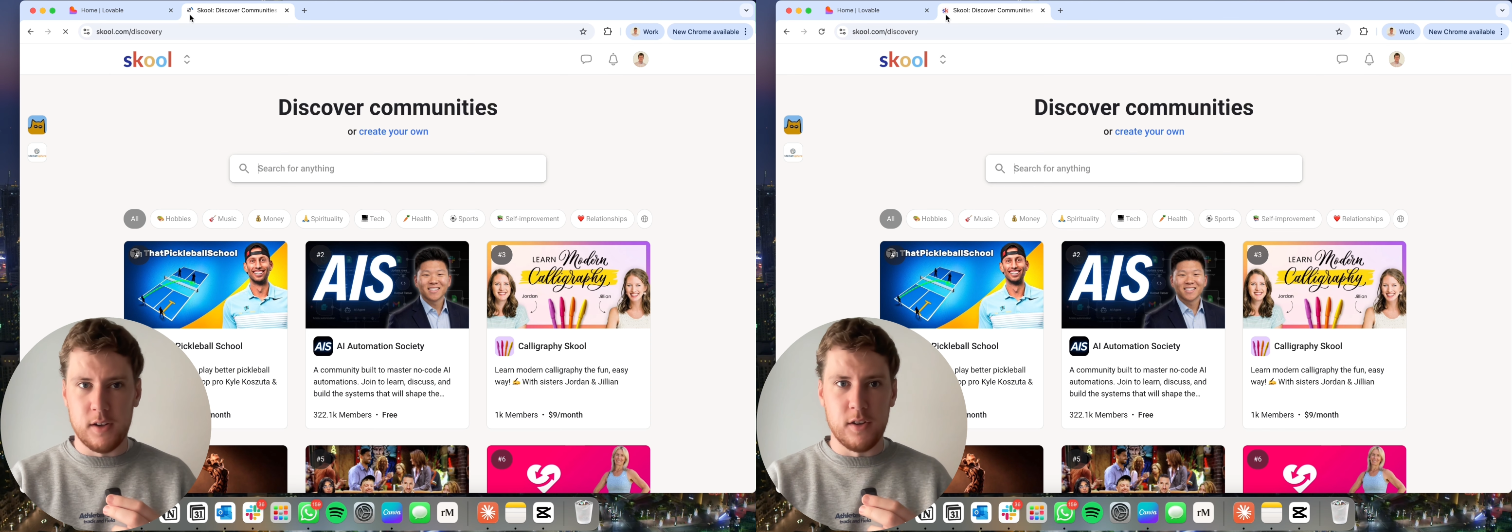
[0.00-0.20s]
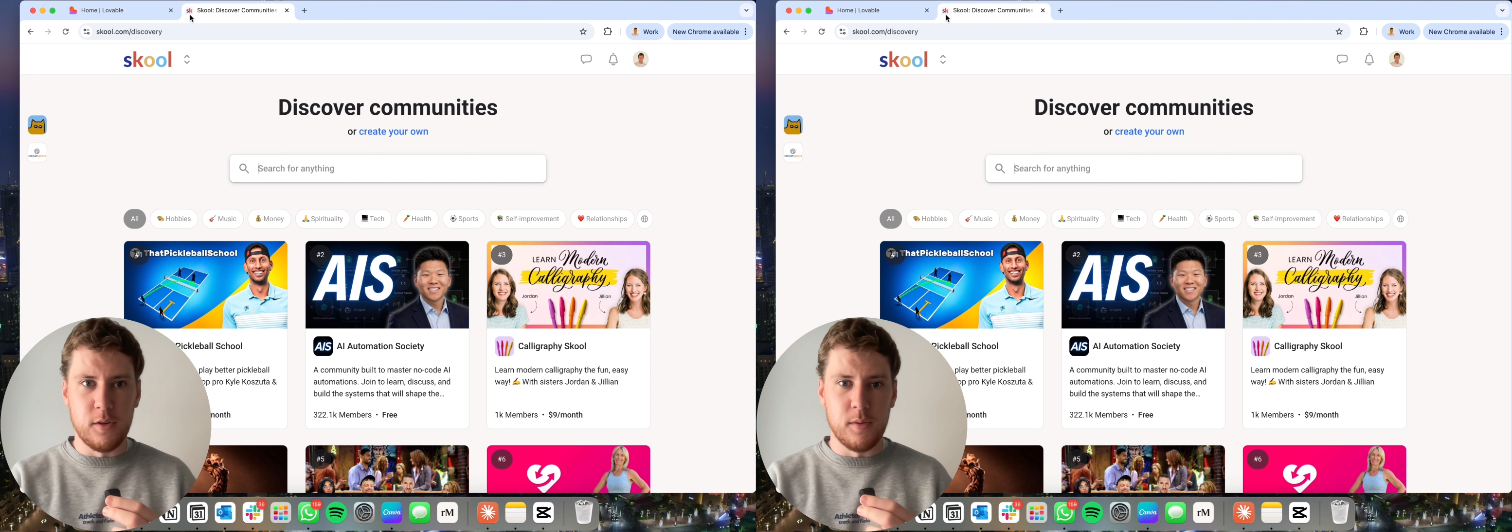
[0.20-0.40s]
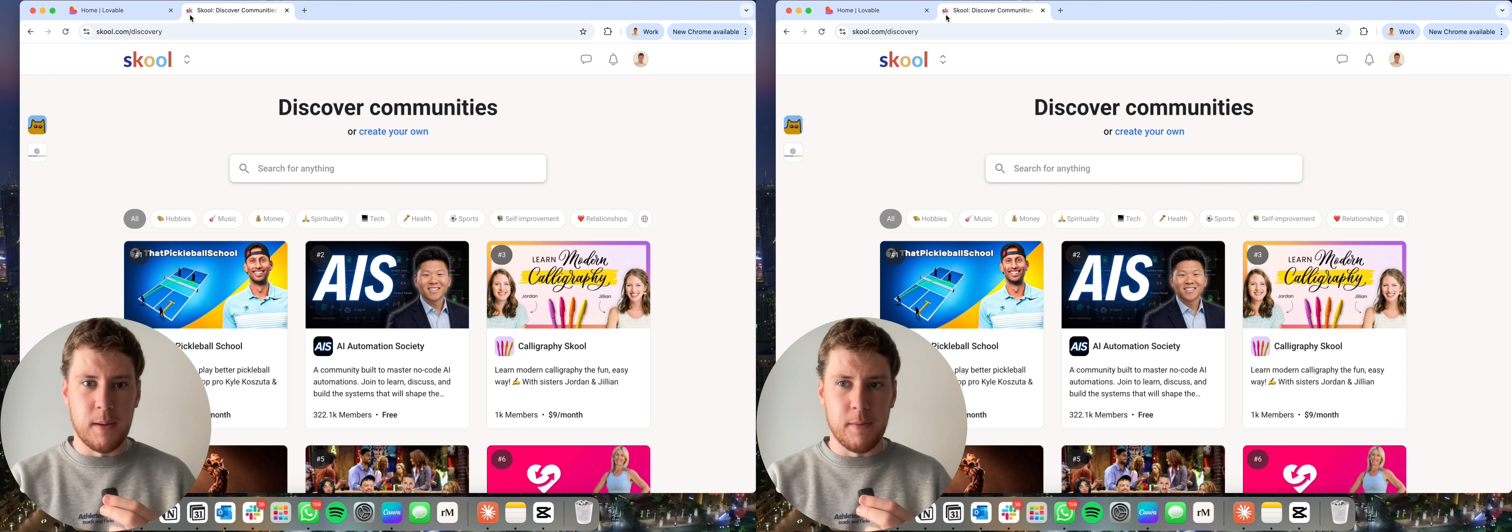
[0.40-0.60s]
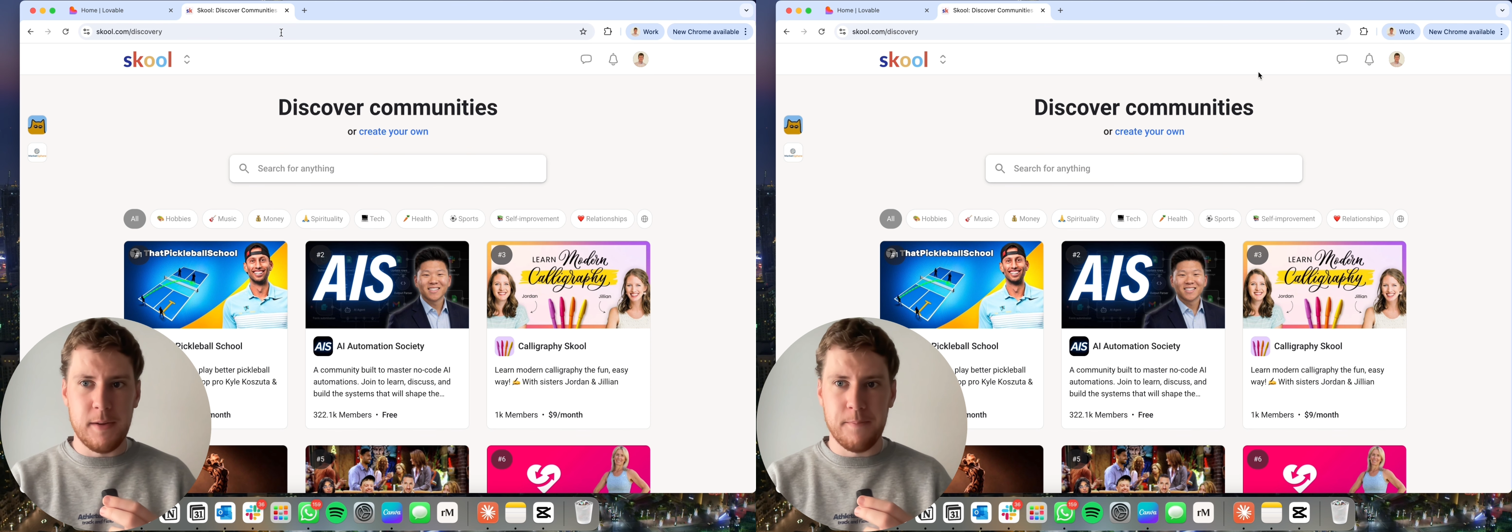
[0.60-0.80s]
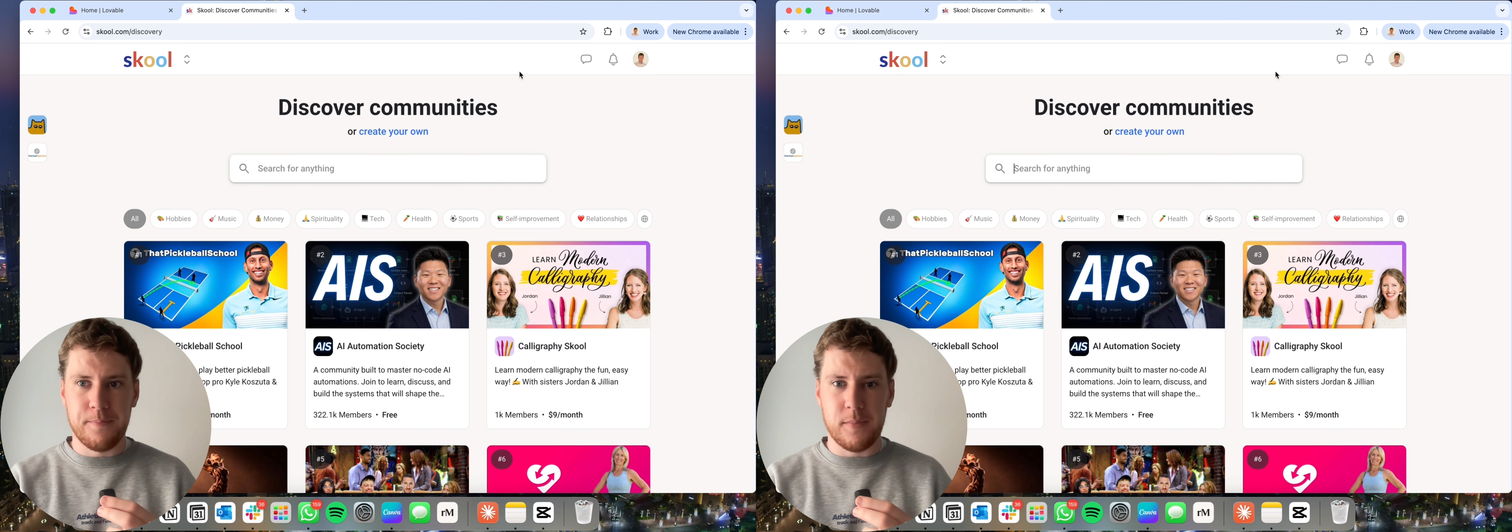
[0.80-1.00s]
Udemy,
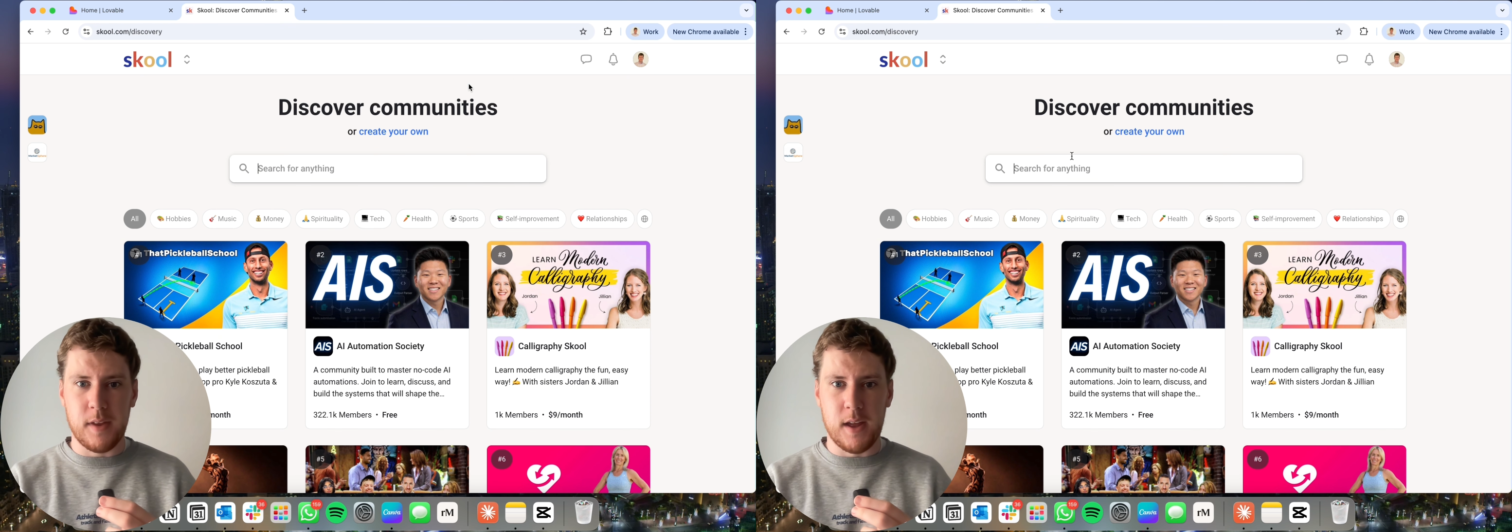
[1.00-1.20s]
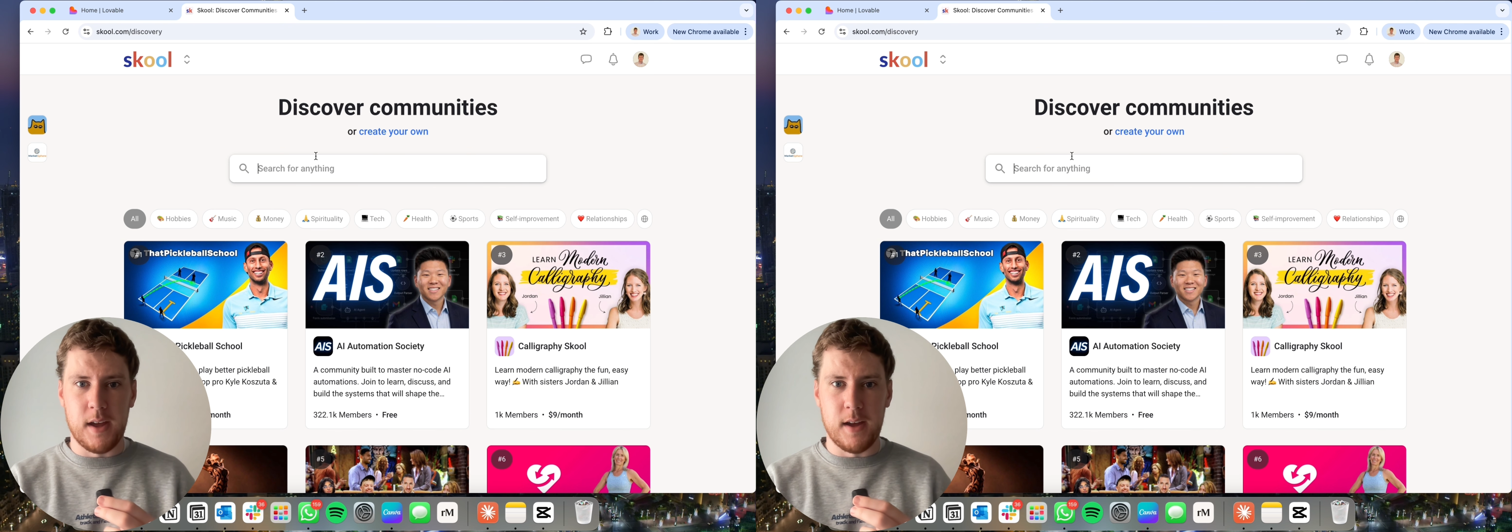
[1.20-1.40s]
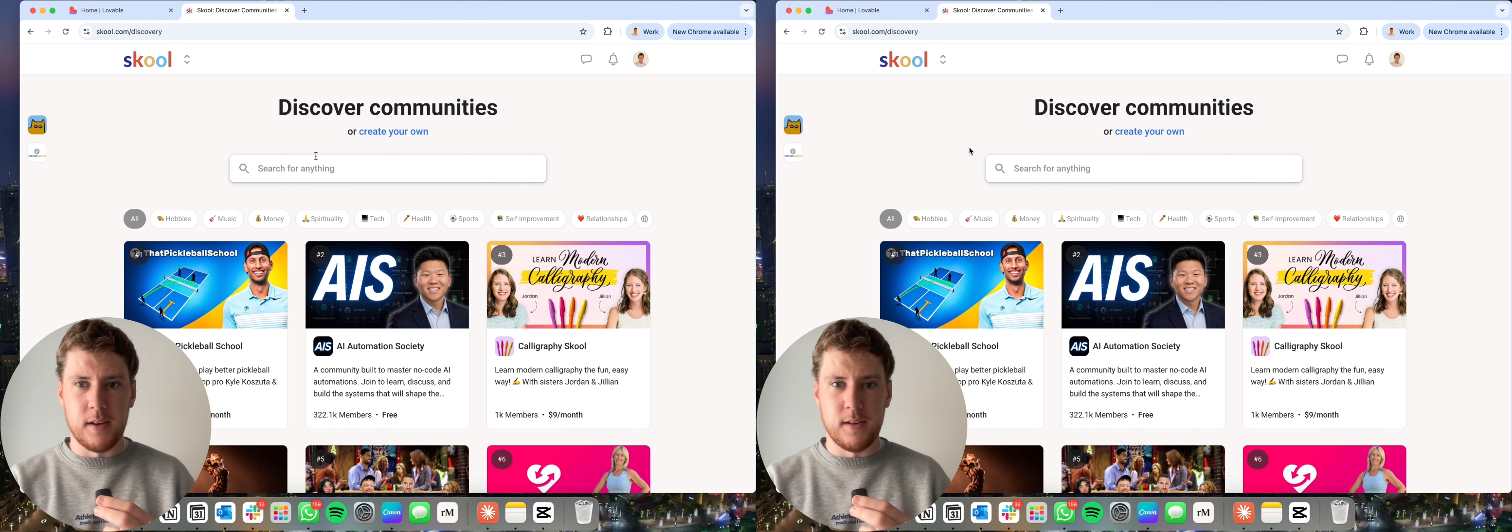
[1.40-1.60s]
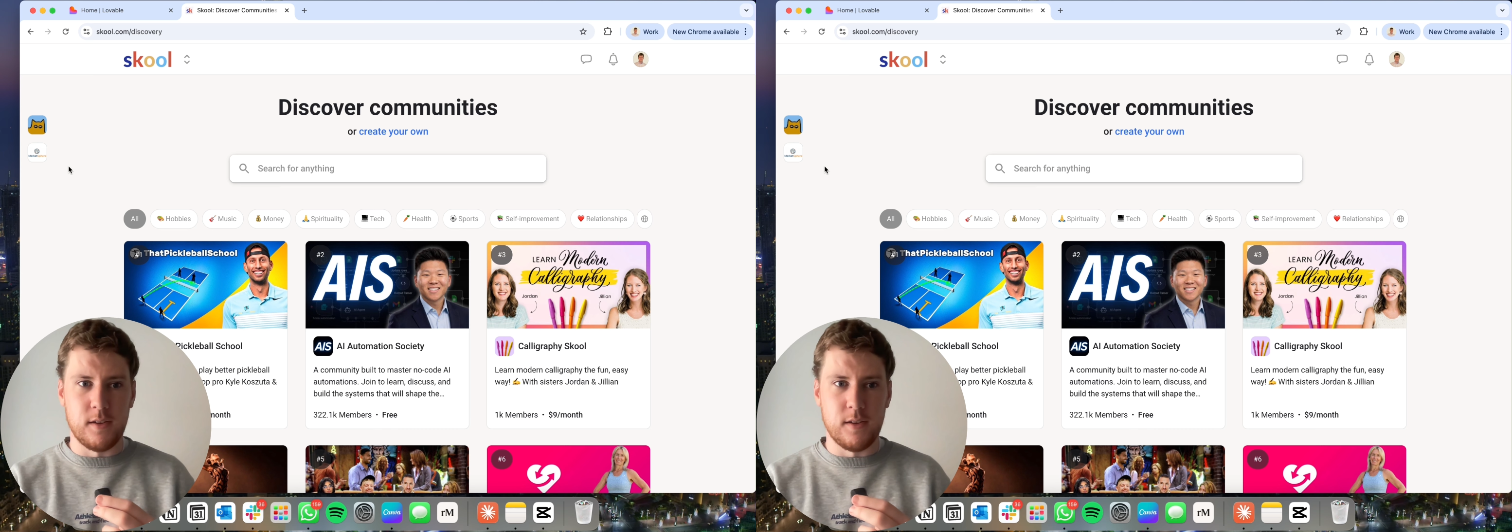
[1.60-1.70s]
and